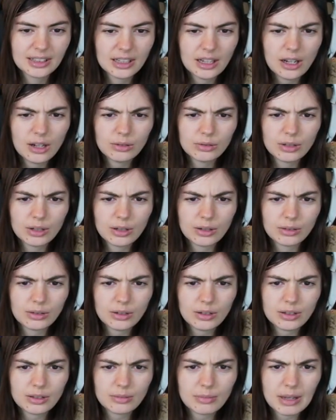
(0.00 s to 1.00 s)
Oh no, you
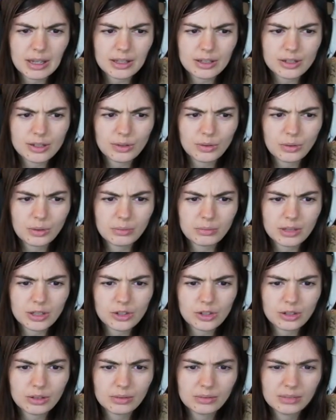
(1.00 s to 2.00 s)
didn't make a storm, did
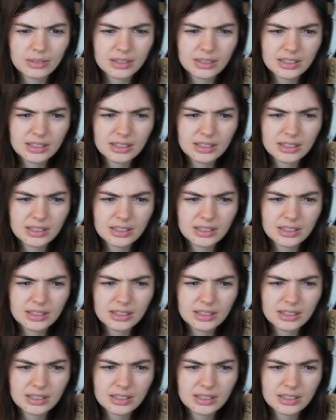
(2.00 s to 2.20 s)
you?